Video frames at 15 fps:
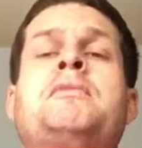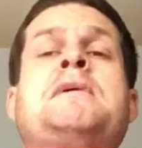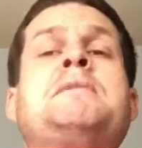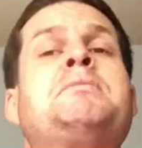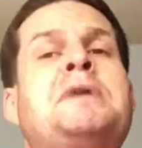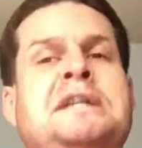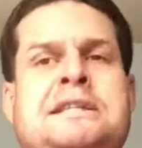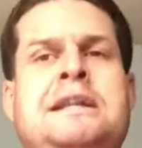be
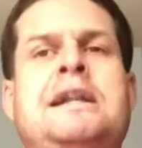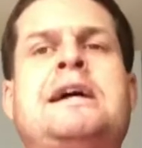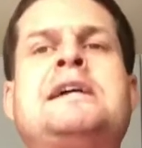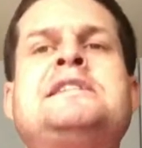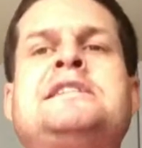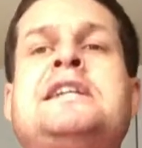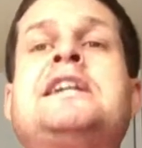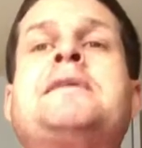
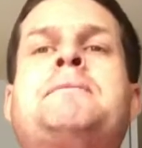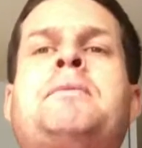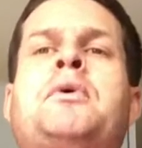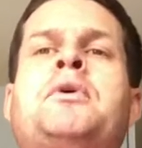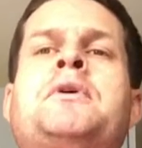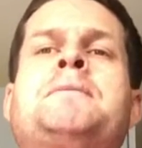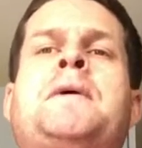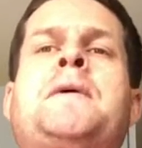breathalysing and
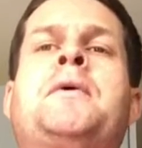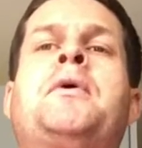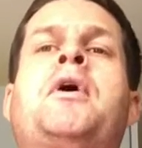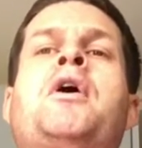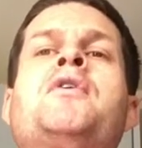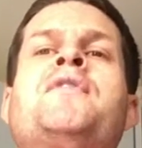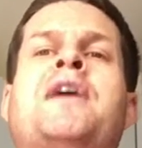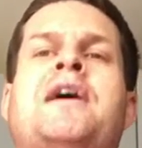pulling people
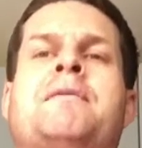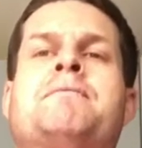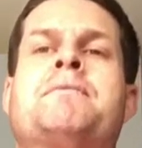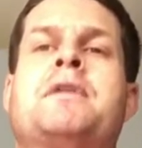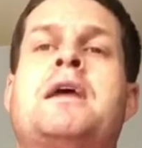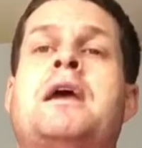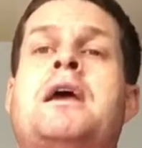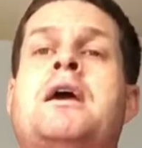over
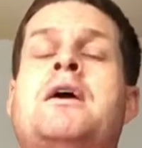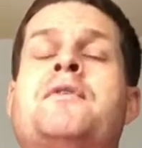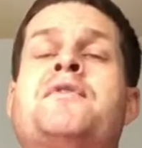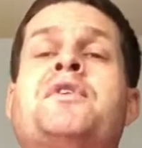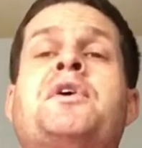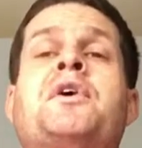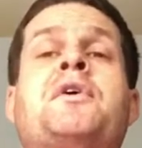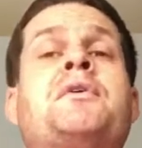
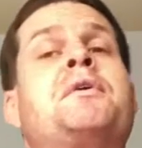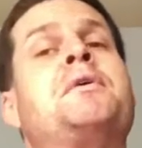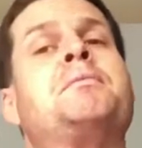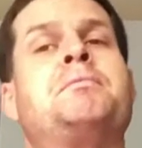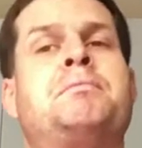for